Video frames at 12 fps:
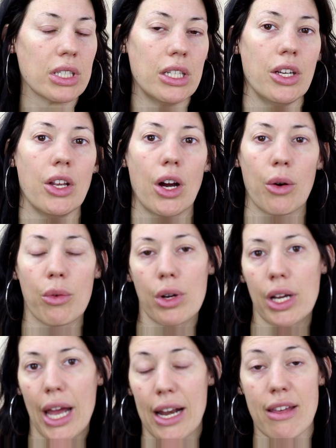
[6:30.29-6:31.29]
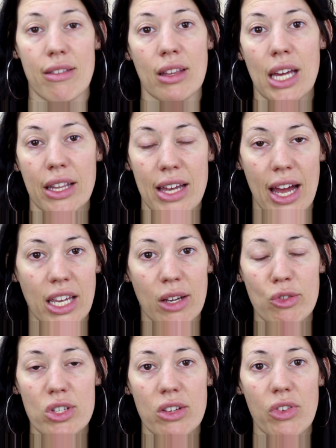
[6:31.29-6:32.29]
you know, anything like that. Give
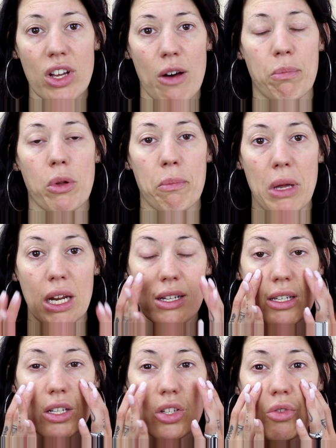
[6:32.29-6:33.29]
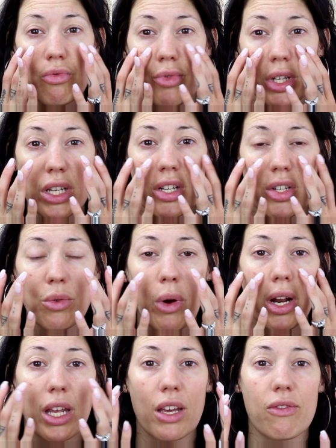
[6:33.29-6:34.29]
yourself a couple of minutes because you really do
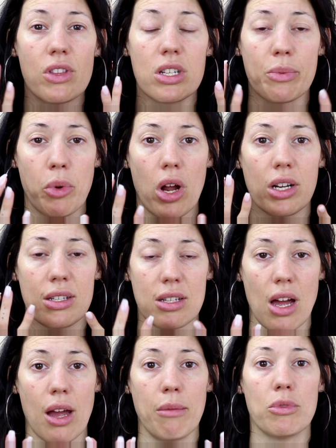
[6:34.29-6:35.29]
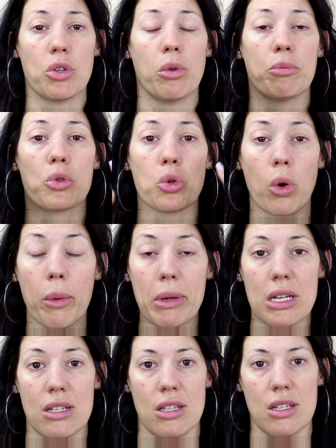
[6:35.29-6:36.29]
want to give these products time to absorb
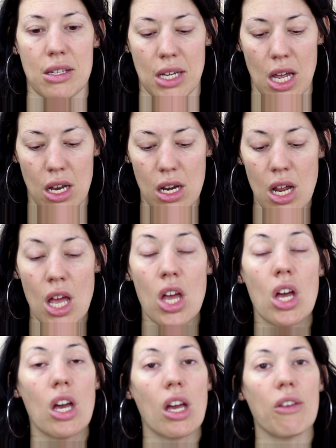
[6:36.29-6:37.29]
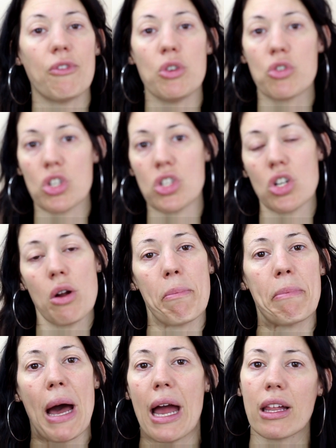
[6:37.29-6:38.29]
into the skin. If you just
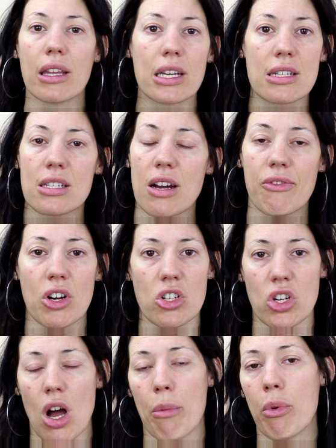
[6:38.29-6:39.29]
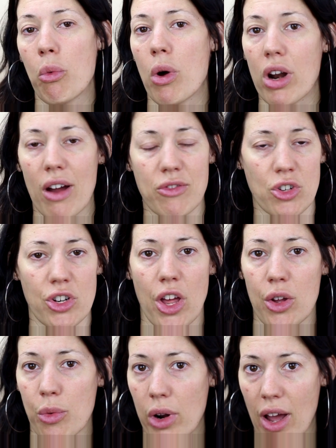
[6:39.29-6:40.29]
start piling stuff on top one after
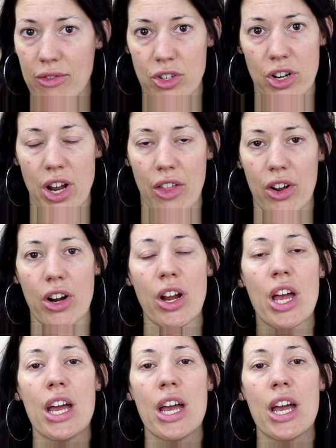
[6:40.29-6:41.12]
another,